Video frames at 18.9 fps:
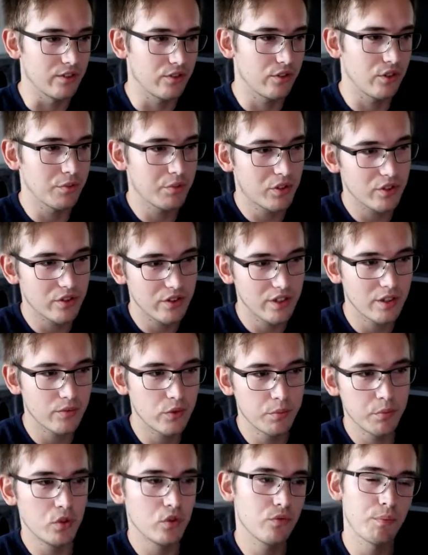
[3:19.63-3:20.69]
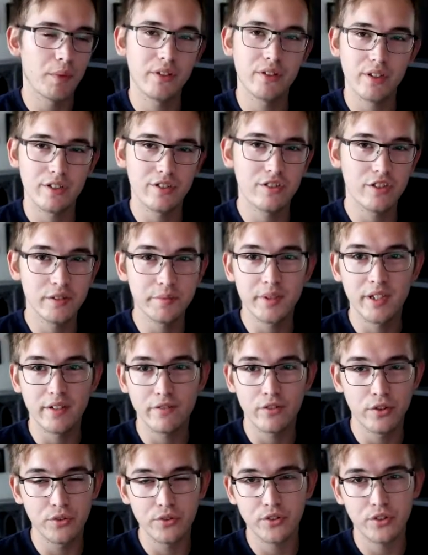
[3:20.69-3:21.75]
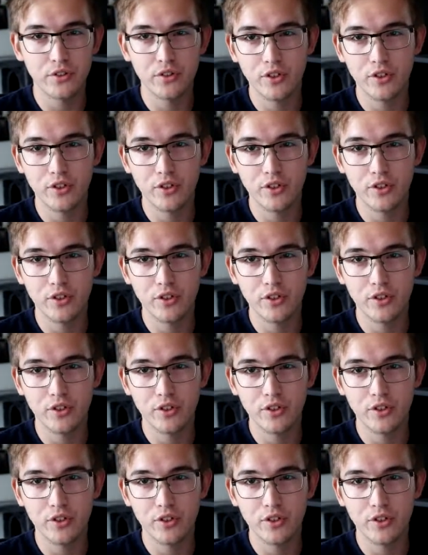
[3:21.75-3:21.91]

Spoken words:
So I'm just gonna remove my test tube in the future,